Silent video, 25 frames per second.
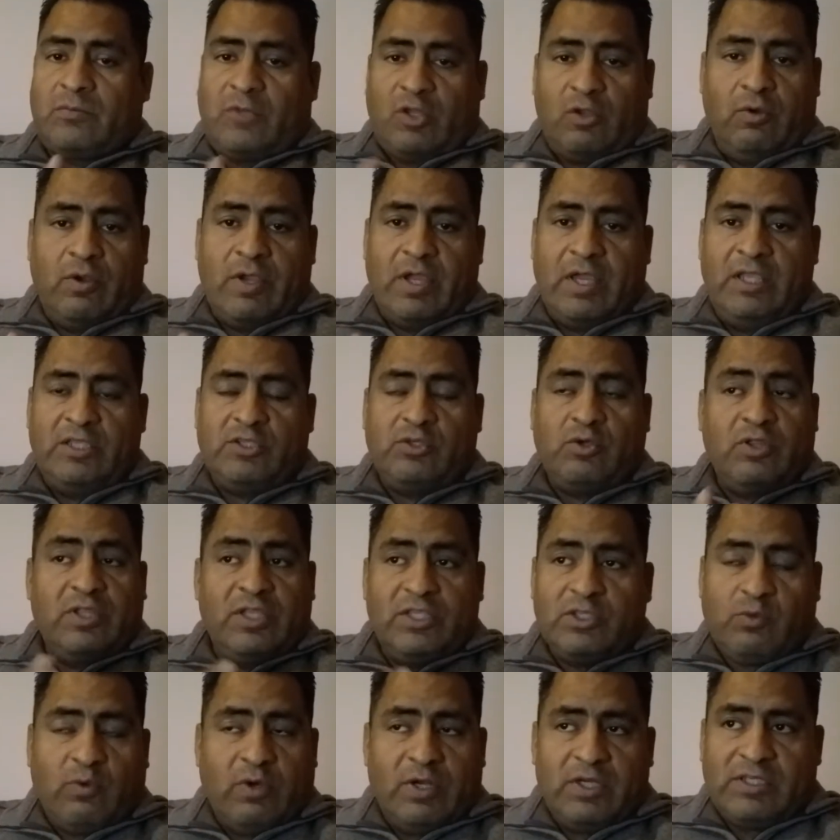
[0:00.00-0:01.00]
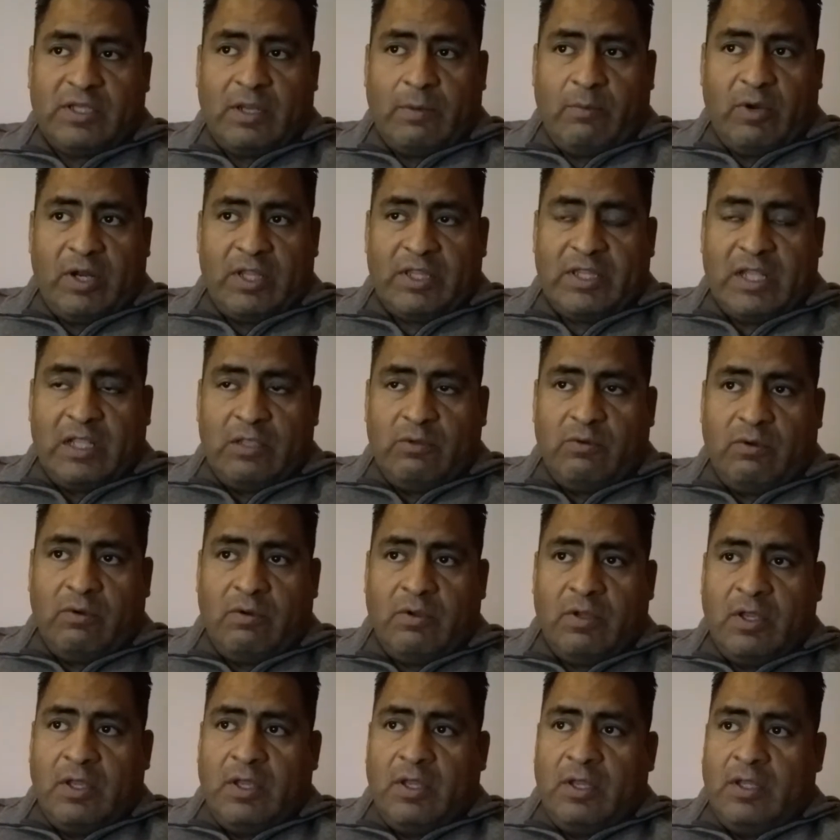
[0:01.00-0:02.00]
Okay, so these words I'm going to tell you
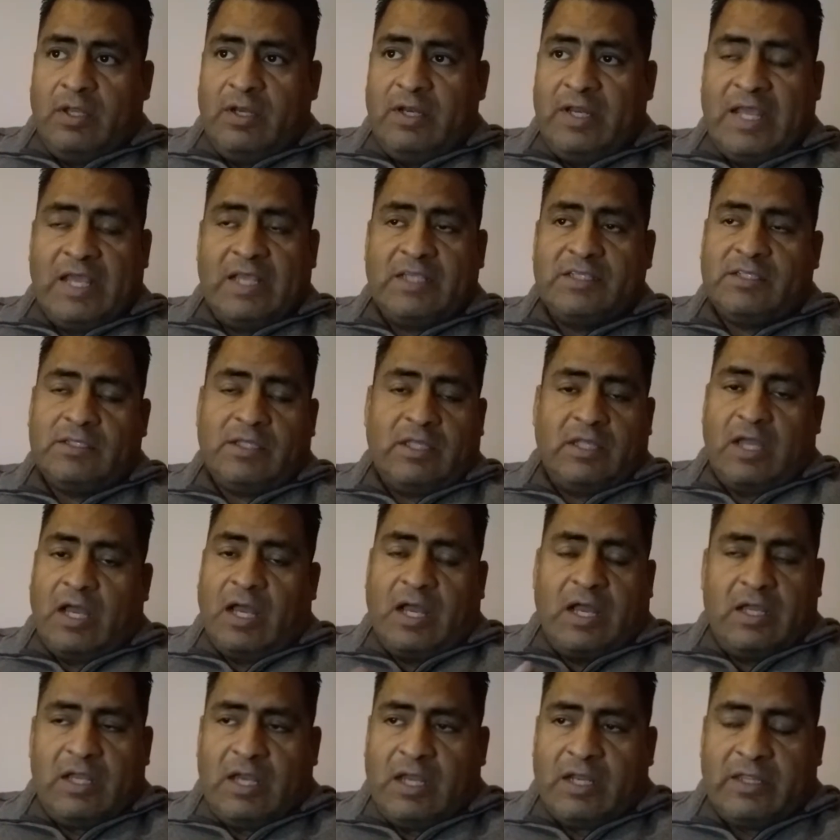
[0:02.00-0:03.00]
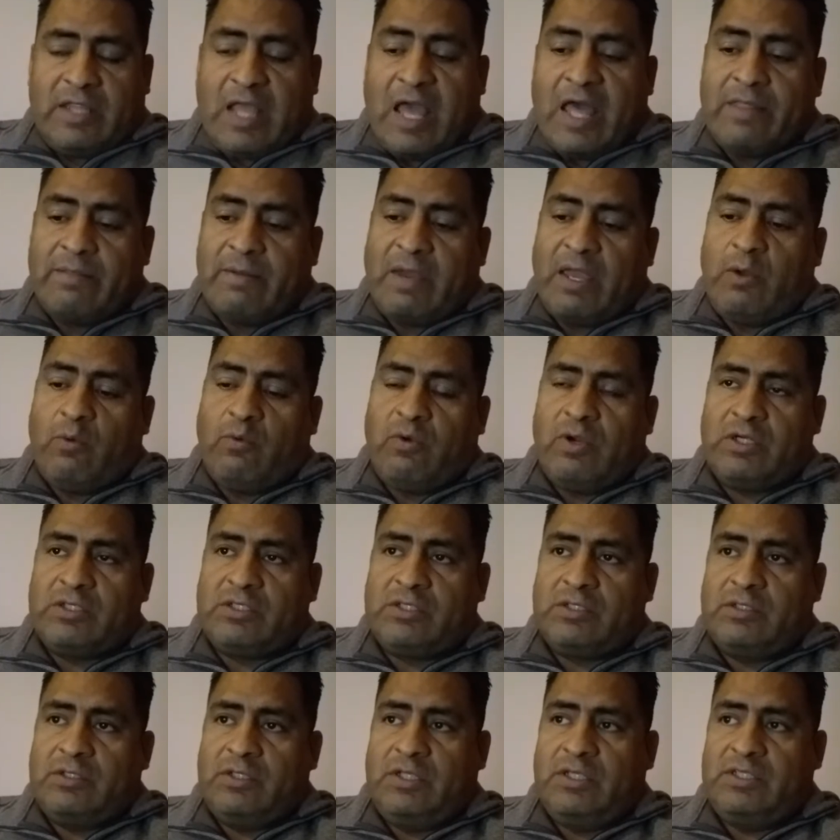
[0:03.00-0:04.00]
next are not my
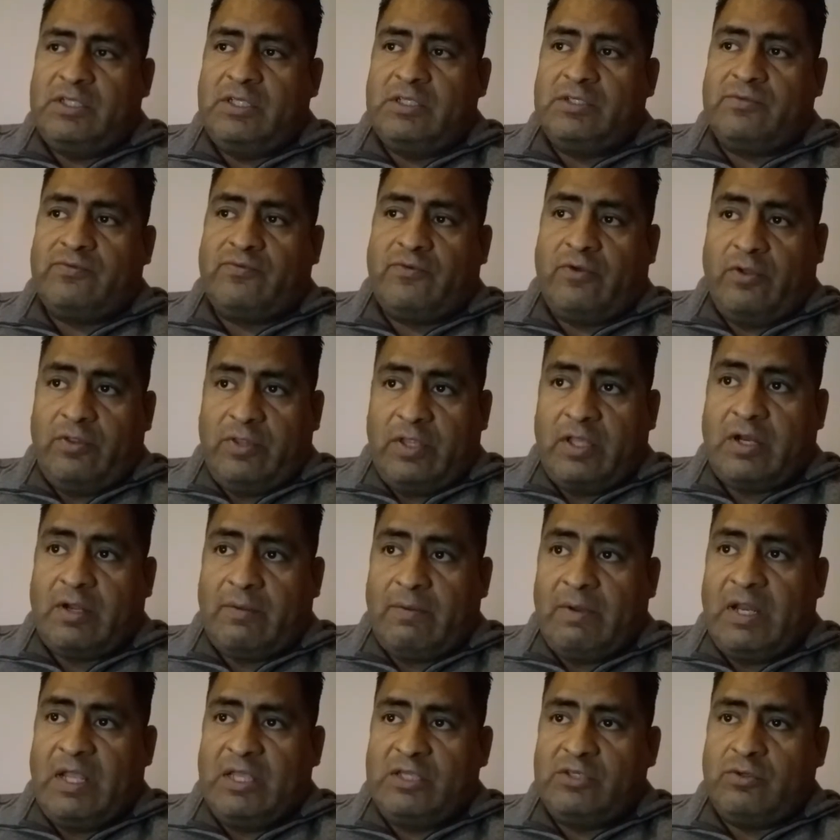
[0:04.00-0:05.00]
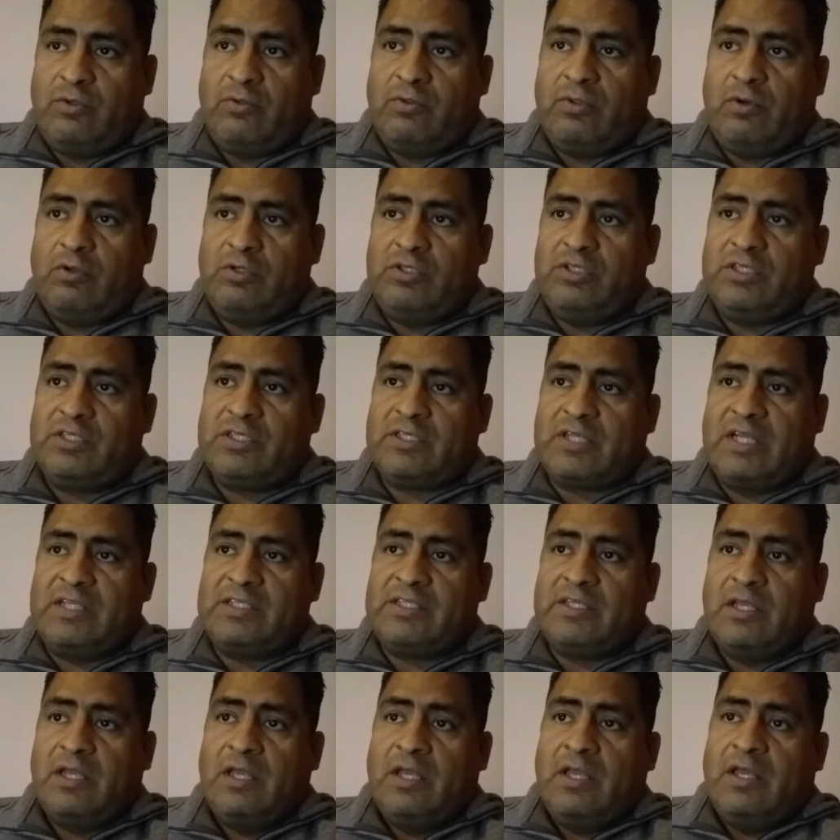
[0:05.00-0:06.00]
words. This is from the revelation of the Lord Jesus
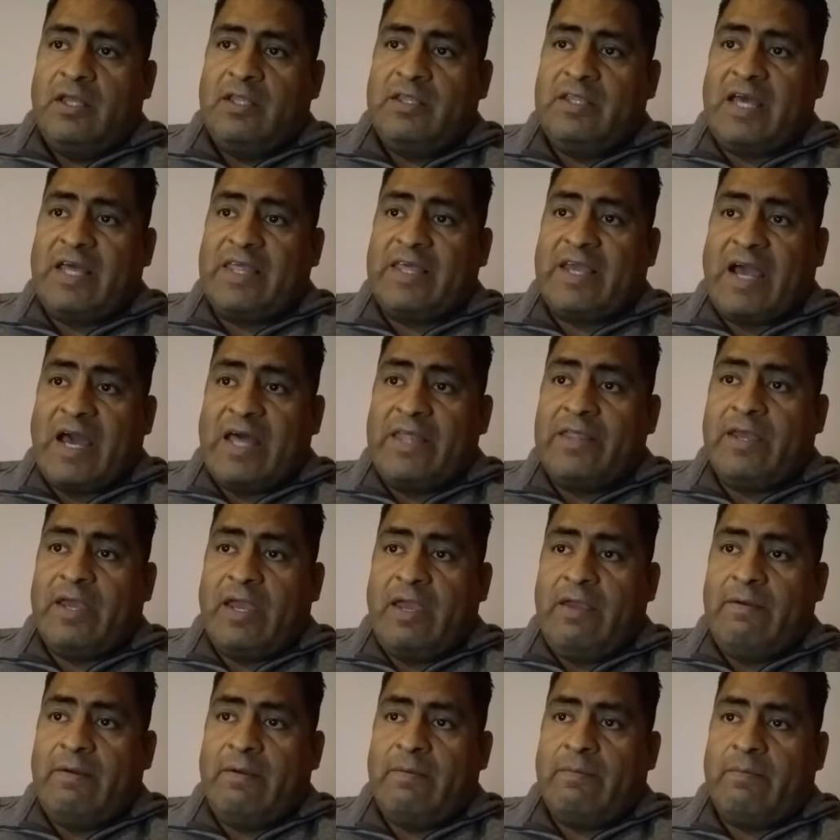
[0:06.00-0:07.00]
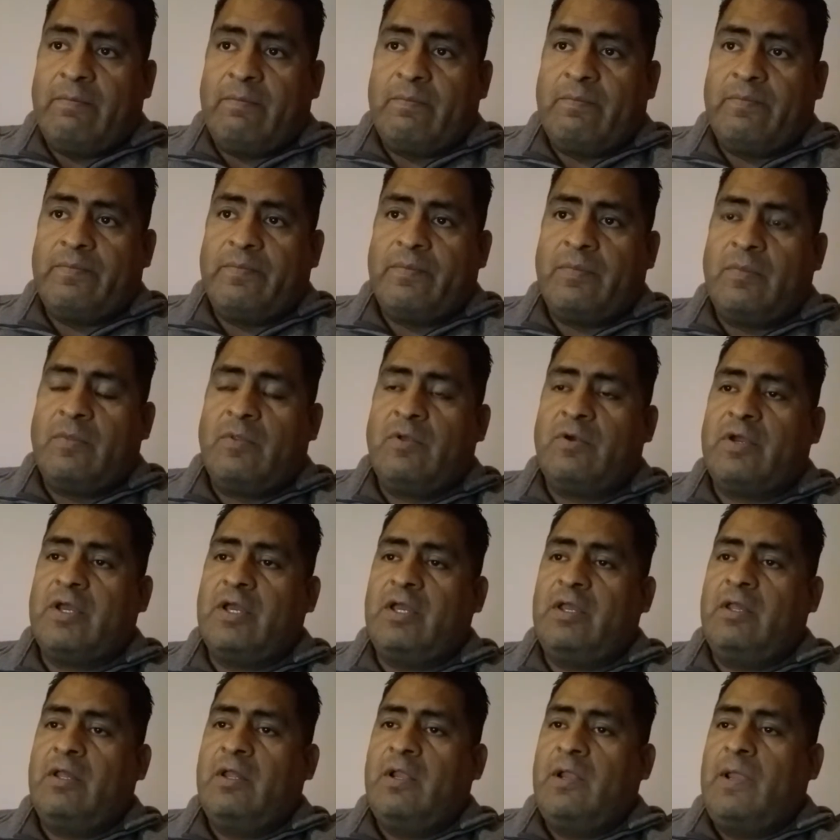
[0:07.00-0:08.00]
Christ that God gave him.
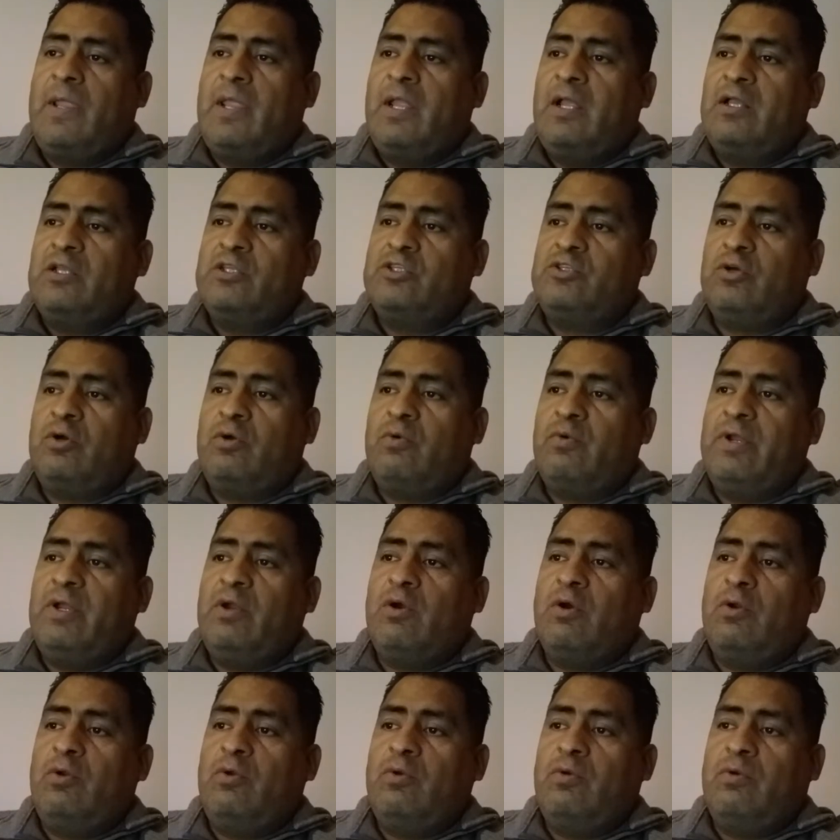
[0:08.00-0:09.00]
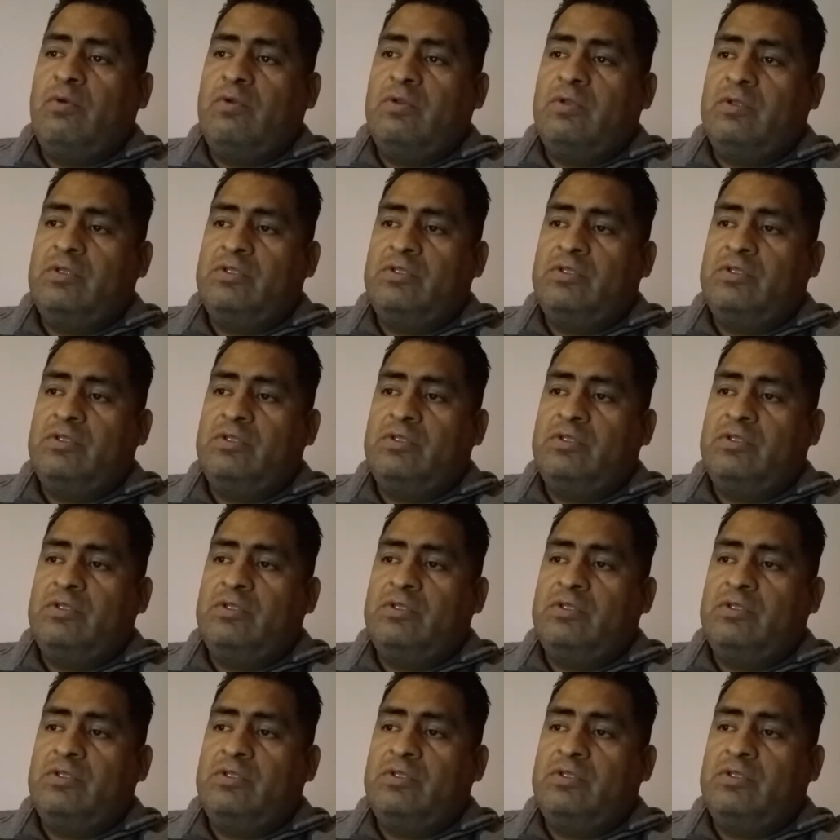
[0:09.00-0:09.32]
Okay, so we go to